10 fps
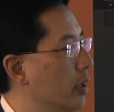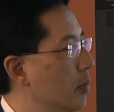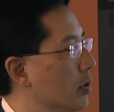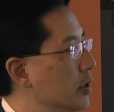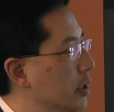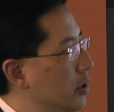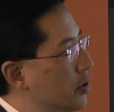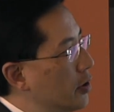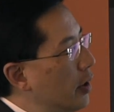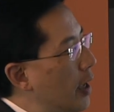numbers is you
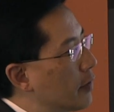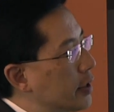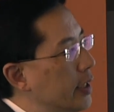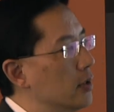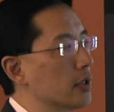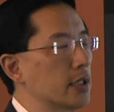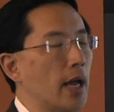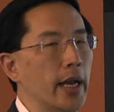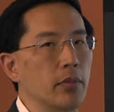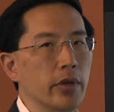still have a single
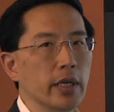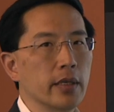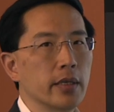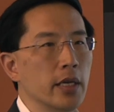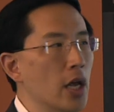sign bit,